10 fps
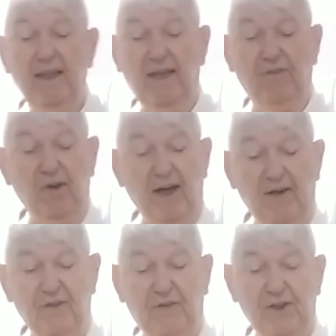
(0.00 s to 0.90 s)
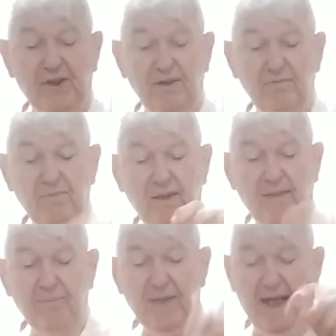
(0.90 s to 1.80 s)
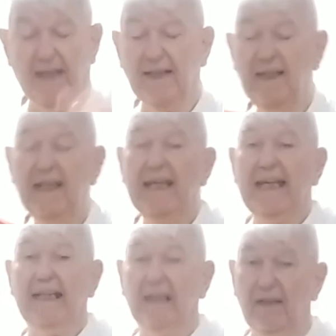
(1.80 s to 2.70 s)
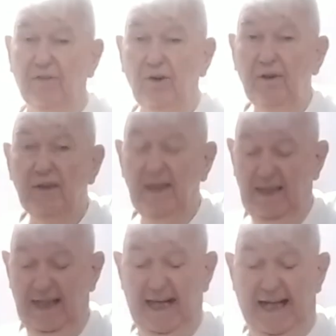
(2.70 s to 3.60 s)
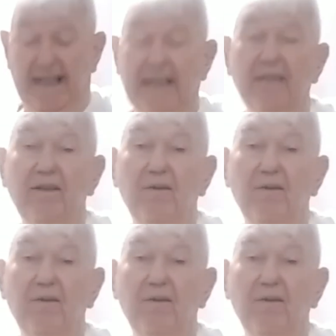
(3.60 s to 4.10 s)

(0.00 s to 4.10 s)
If you're iron deficient, hey, eat liver and eat